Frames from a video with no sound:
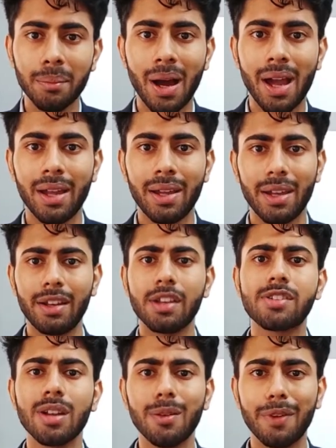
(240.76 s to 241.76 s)
my
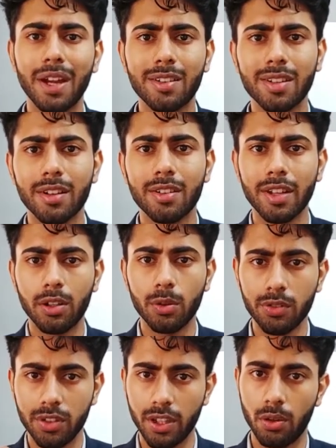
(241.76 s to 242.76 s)
initial weights are set to
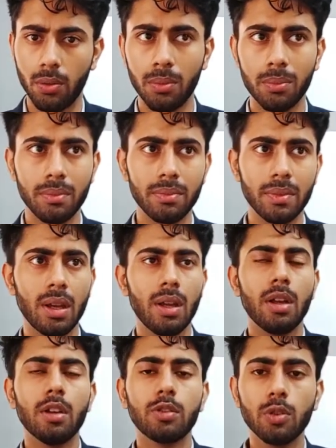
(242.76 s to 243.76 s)
0.
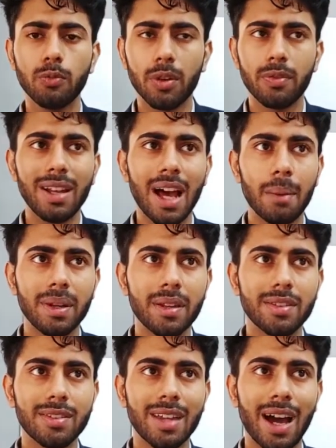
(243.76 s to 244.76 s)
So what will happen
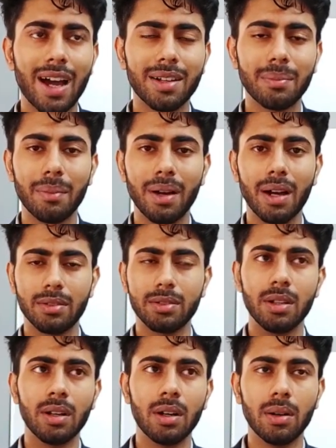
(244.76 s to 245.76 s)
is that
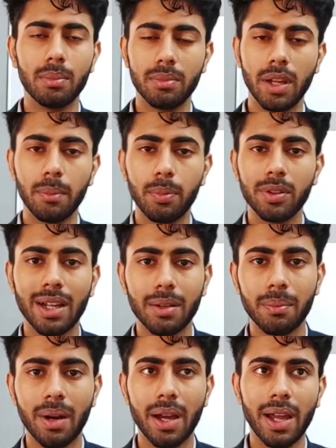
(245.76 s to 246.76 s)
the input that
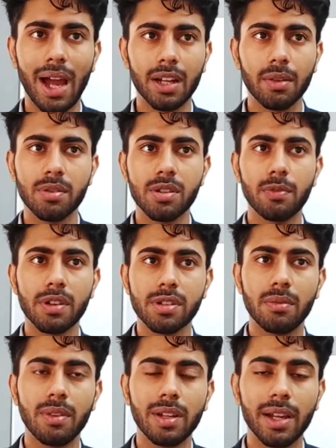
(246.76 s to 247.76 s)
my activation
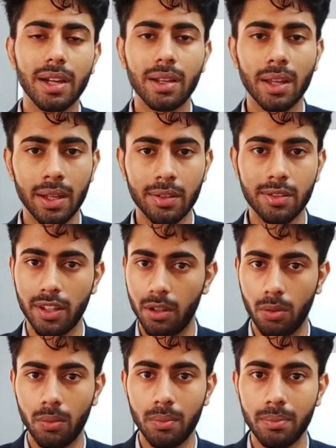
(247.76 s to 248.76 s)
function will get is
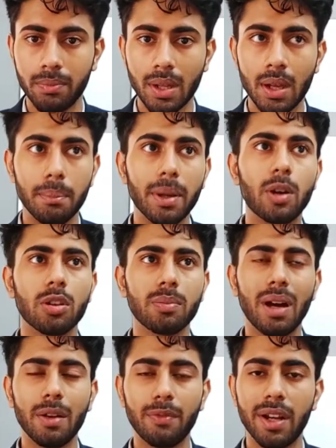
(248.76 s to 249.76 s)
0 because
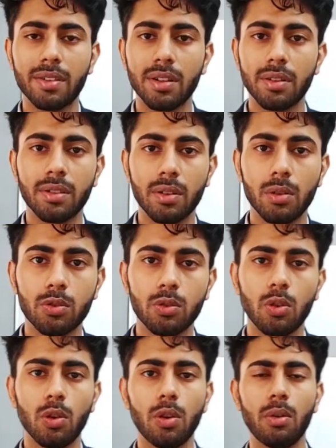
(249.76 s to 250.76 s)
my weights are 0.
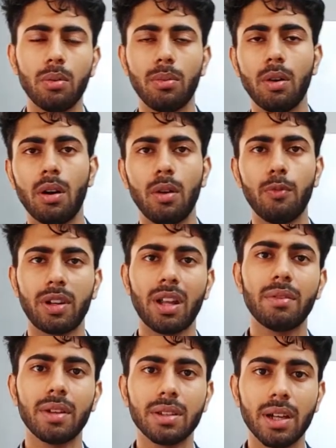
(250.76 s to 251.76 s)
So
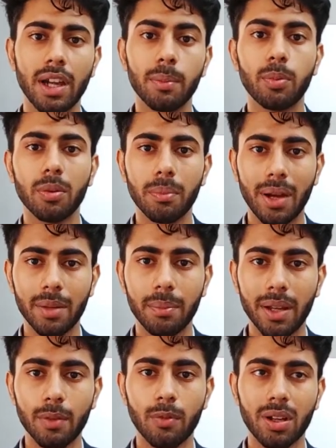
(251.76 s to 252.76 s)
whatever the input might
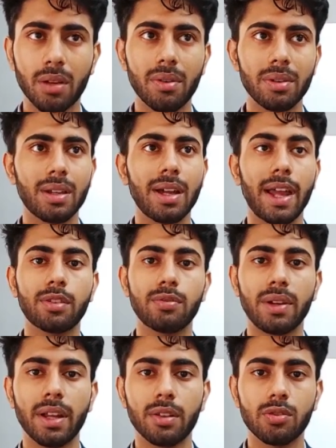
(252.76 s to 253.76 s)
be, whatever the
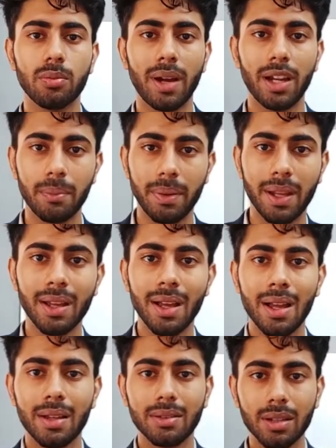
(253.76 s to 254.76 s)
x1, x2 might be,
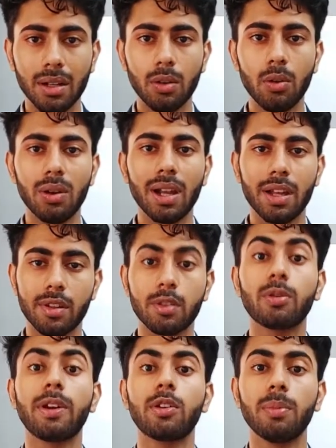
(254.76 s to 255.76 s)
the whole answer is
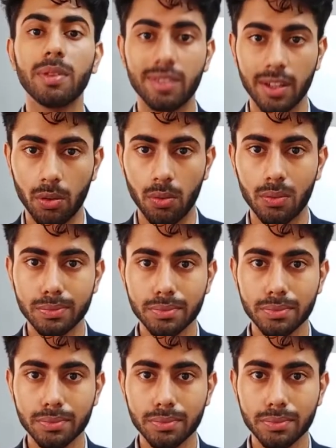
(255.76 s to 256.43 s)
going to be 0.